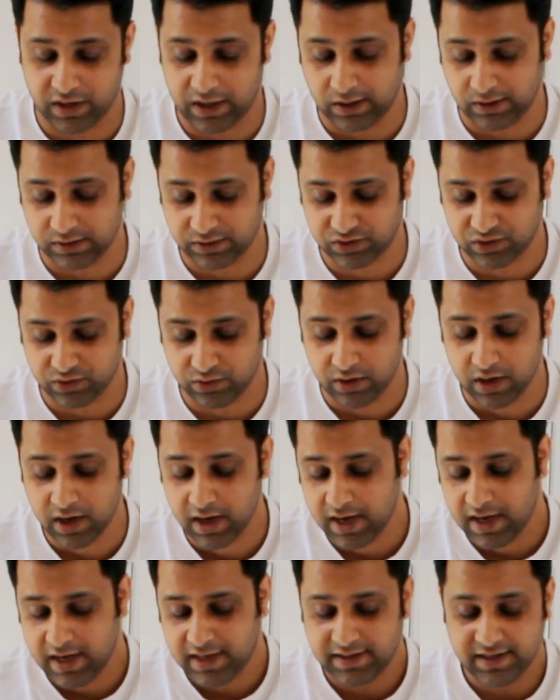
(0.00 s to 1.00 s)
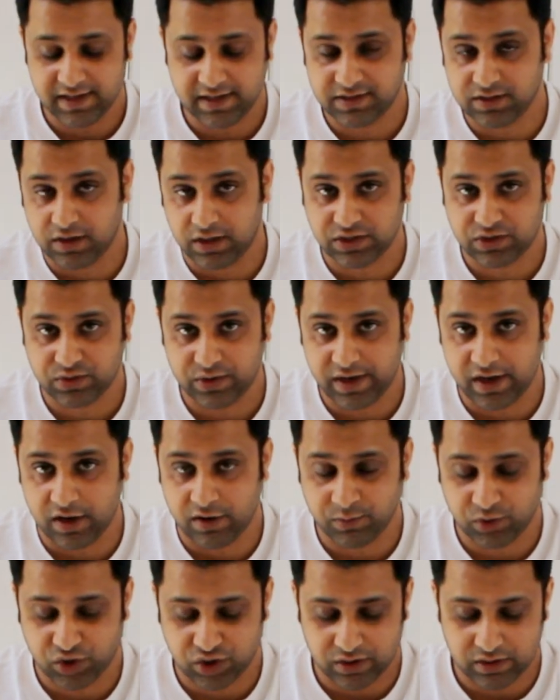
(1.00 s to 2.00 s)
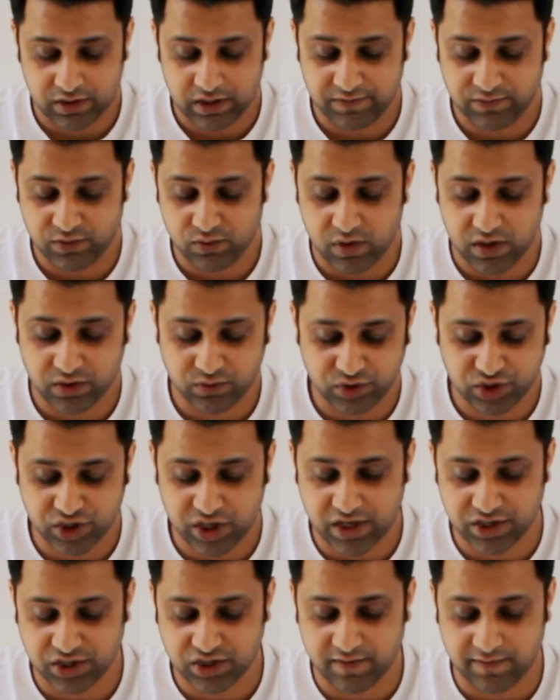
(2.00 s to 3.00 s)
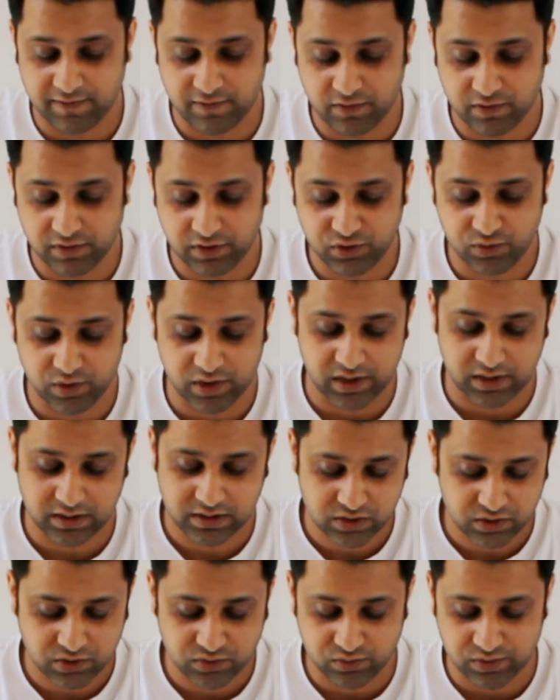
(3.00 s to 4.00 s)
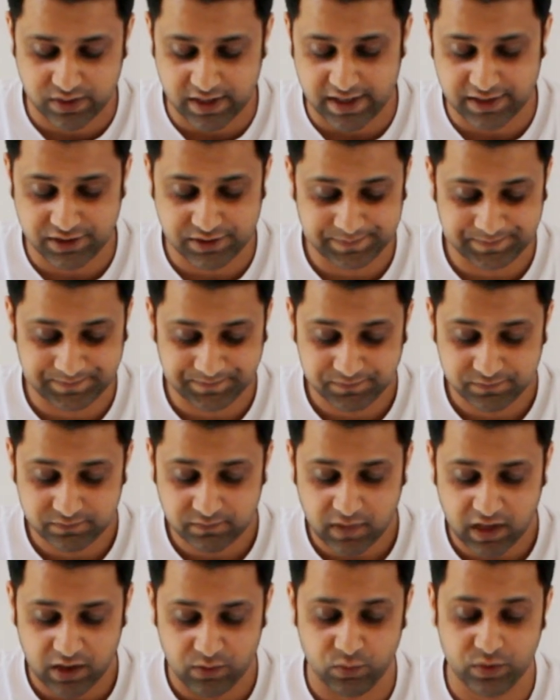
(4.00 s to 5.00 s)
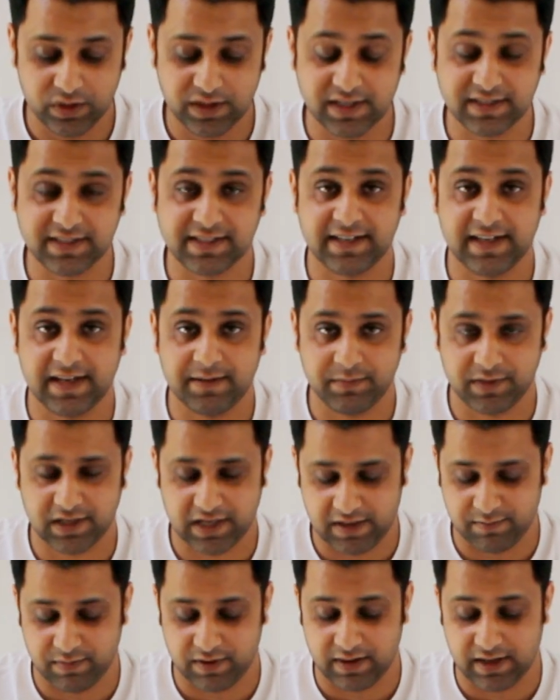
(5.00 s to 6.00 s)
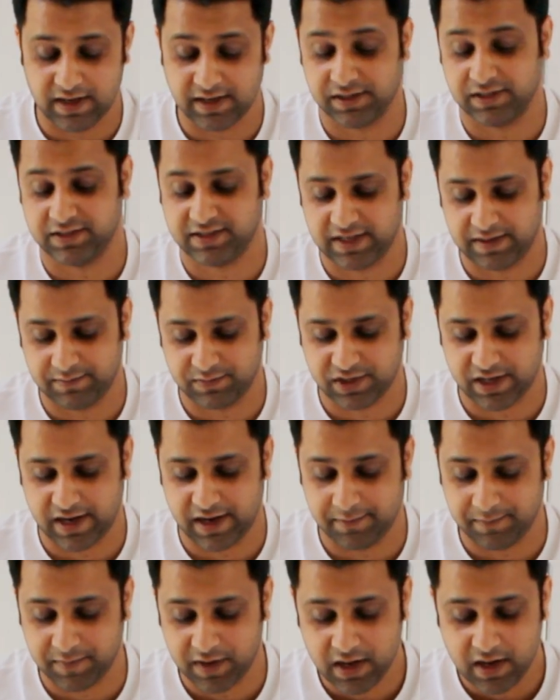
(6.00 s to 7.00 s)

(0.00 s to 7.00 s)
Also, there is also an option, if you want to charge the phone, you can also do that with the same cable on the same time.